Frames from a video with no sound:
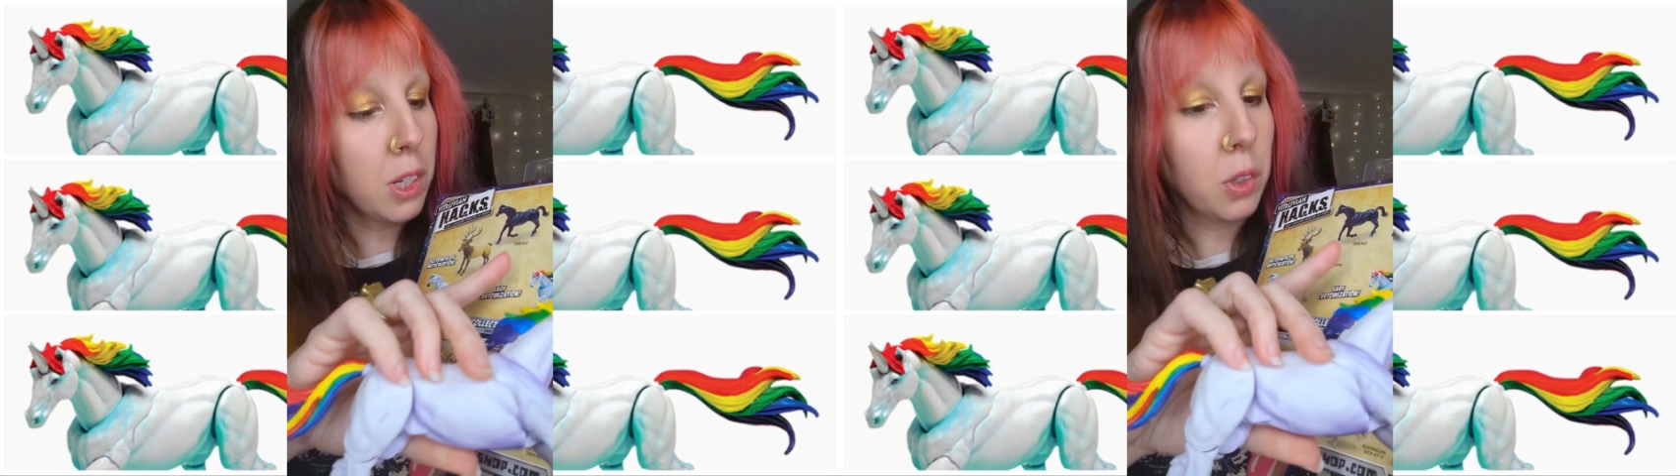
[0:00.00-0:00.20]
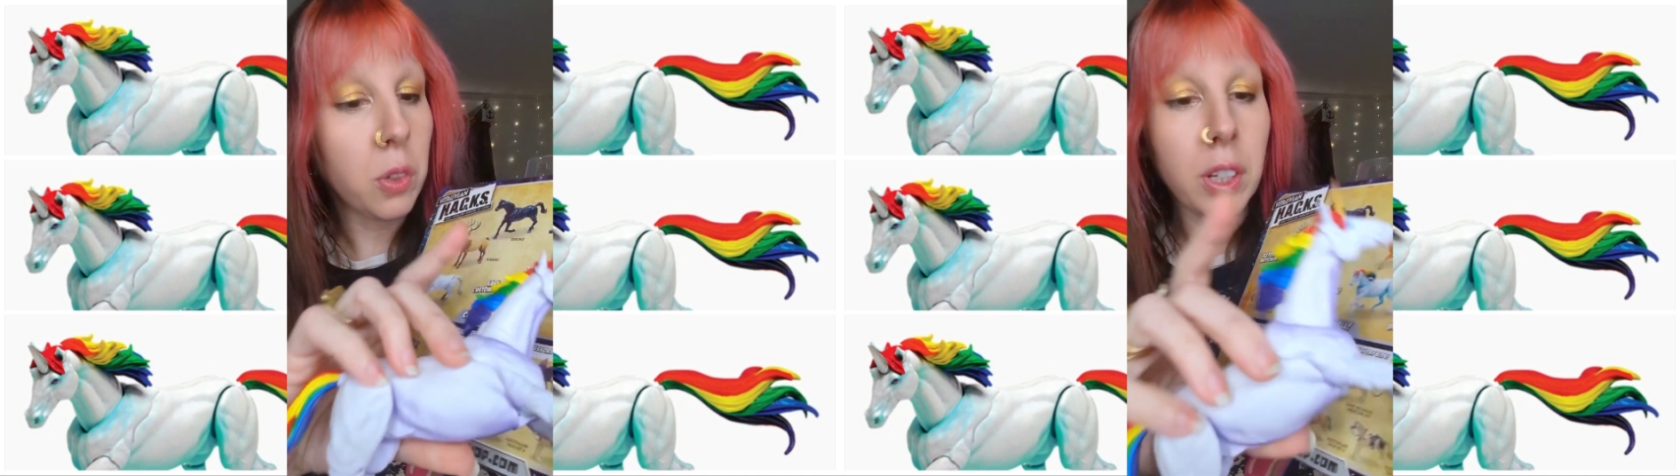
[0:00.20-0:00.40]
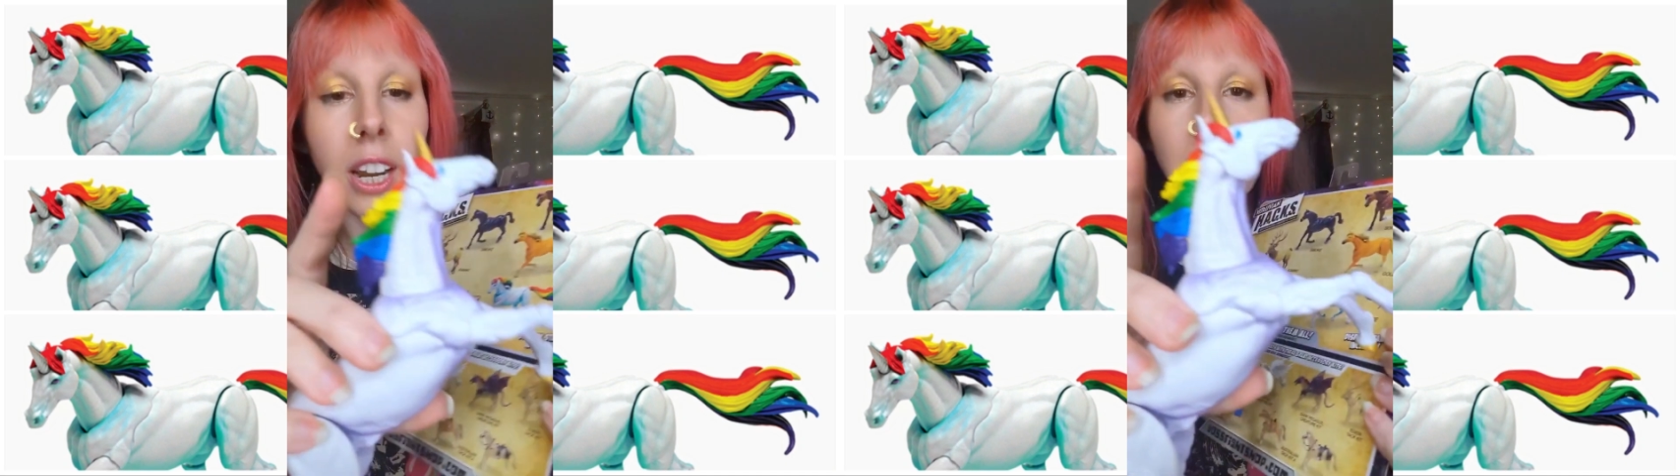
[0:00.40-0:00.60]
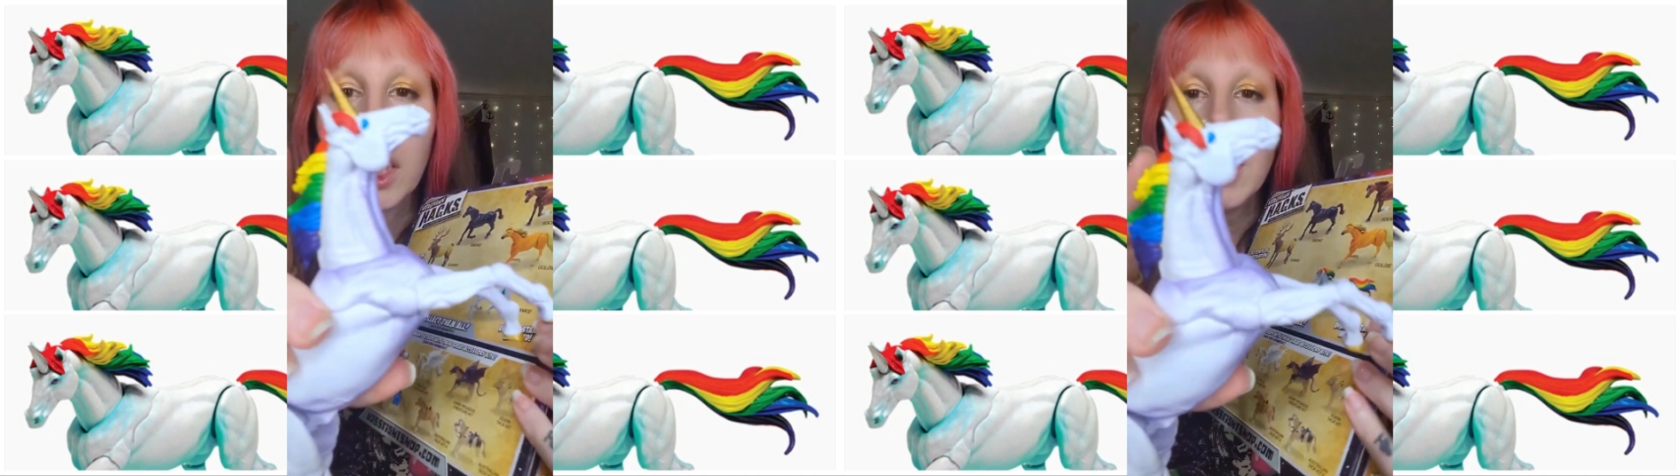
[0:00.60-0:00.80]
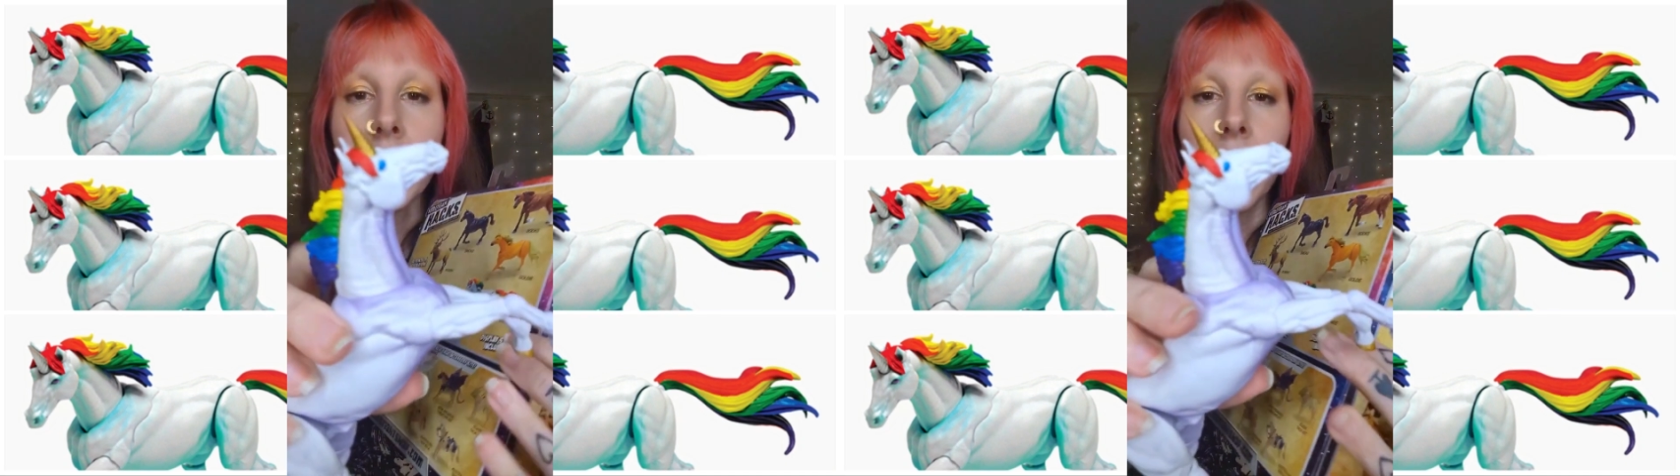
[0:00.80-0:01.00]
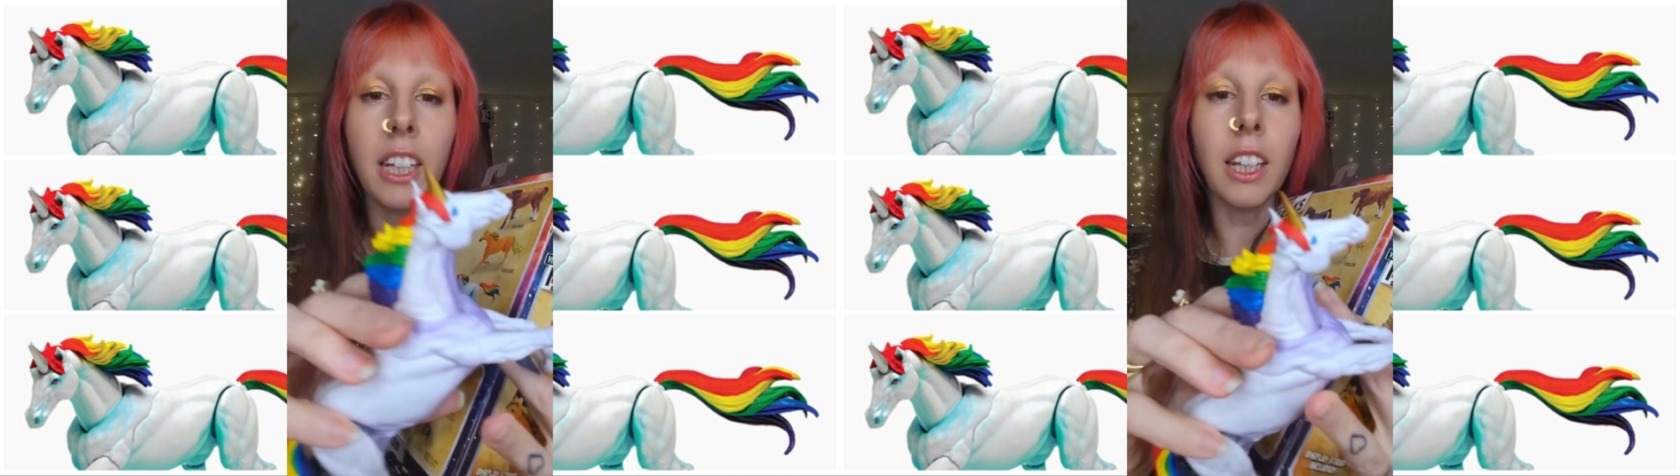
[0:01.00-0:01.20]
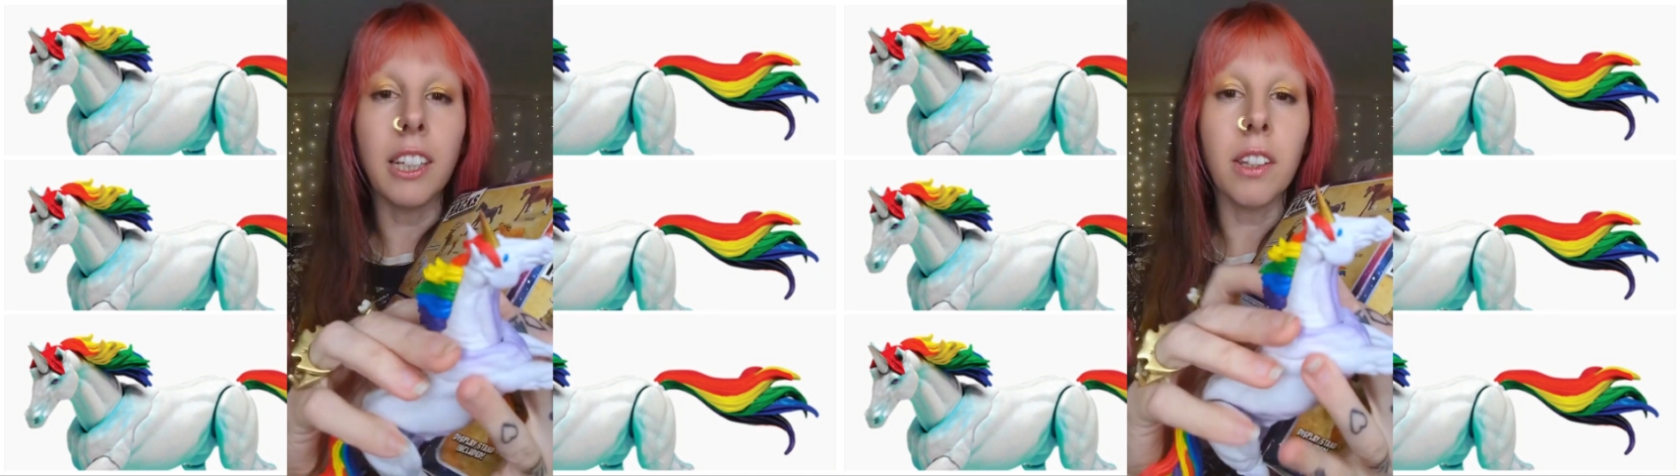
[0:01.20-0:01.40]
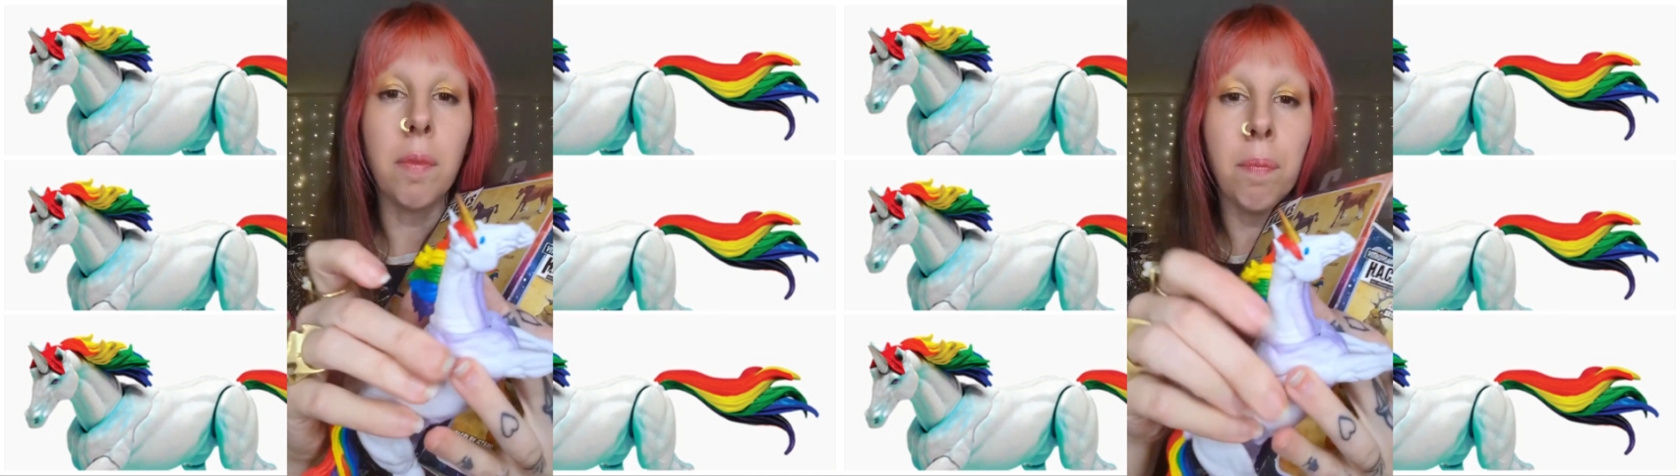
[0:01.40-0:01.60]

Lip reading: So you can actually take like the